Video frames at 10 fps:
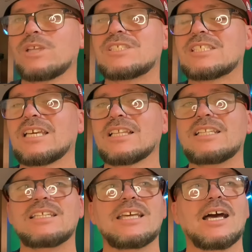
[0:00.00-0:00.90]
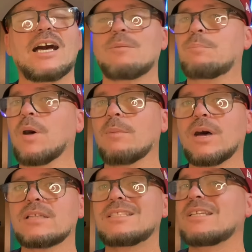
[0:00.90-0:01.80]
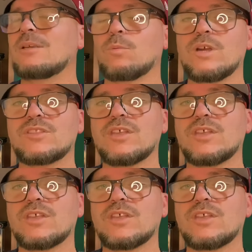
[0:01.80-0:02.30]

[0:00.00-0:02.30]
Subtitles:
and Skillet. Bubba did it with